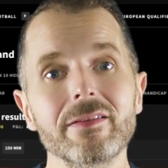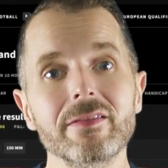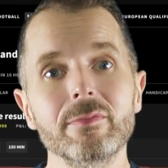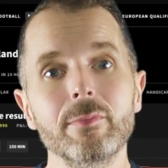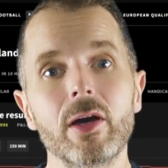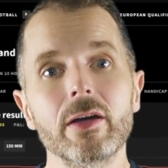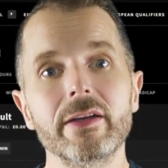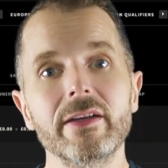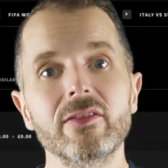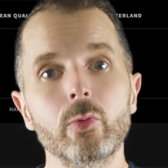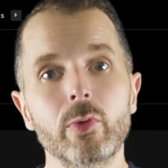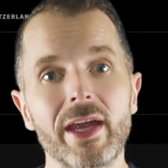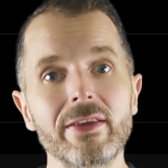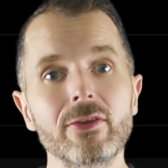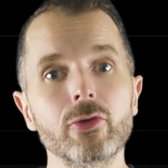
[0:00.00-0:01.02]
at SmartKits
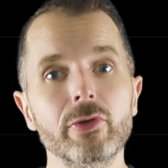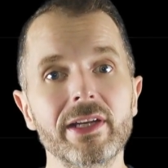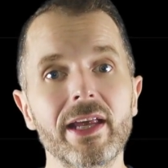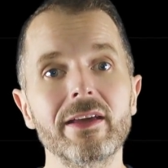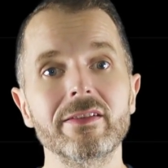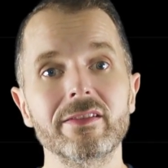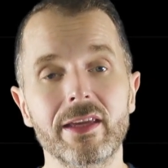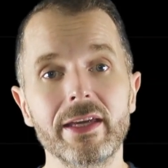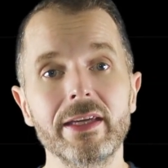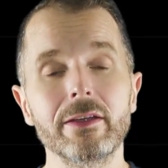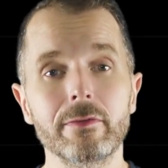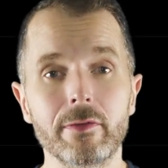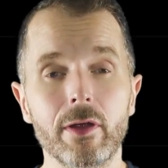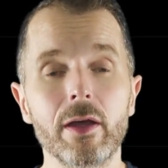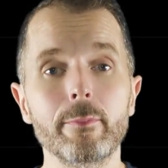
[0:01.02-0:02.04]
we enter in our stake
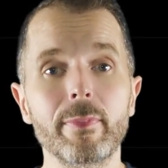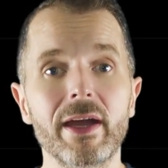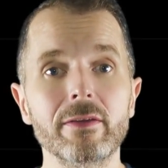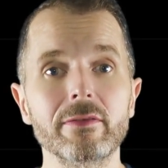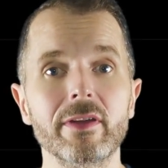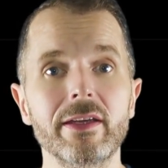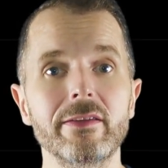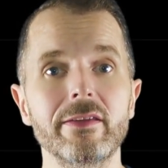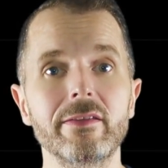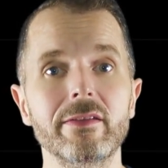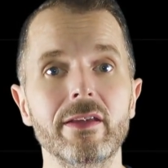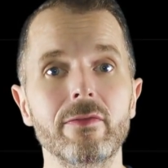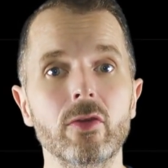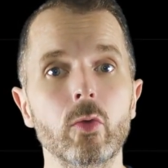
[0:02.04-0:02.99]
of £9.87